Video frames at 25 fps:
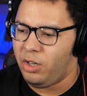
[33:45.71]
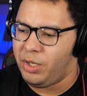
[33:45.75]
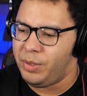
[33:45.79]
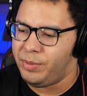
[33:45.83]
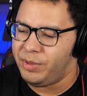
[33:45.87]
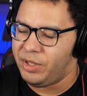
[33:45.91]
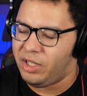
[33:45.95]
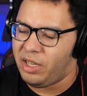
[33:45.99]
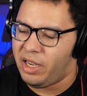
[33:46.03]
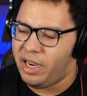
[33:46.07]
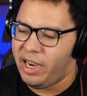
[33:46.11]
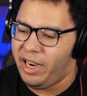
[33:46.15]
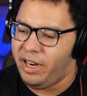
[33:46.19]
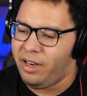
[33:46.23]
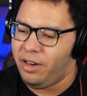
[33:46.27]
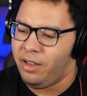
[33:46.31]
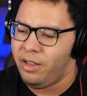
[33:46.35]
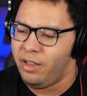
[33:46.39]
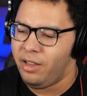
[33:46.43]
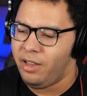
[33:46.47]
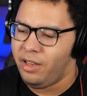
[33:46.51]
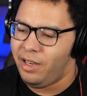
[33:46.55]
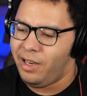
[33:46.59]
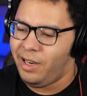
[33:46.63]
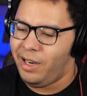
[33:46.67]
comes at night
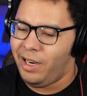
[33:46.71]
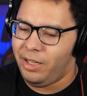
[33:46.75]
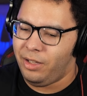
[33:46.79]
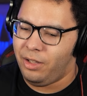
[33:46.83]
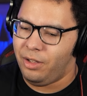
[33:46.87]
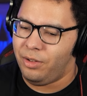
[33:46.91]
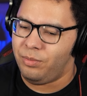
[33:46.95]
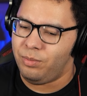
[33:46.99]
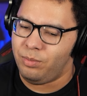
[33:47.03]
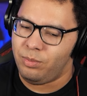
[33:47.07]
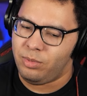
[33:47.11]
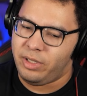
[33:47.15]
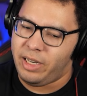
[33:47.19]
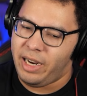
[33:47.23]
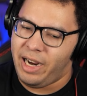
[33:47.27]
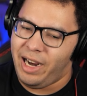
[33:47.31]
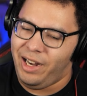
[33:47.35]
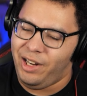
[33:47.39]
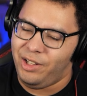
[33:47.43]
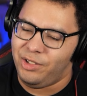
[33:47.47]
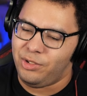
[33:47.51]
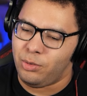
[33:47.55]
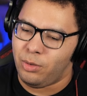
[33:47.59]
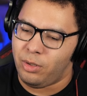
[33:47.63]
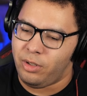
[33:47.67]
and the
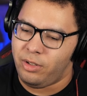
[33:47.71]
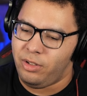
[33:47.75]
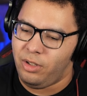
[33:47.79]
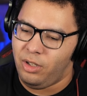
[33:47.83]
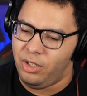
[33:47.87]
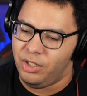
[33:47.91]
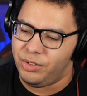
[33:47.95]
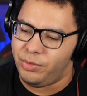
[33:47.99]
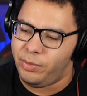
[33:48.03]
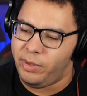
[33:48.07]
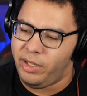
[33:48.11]
candy store closes?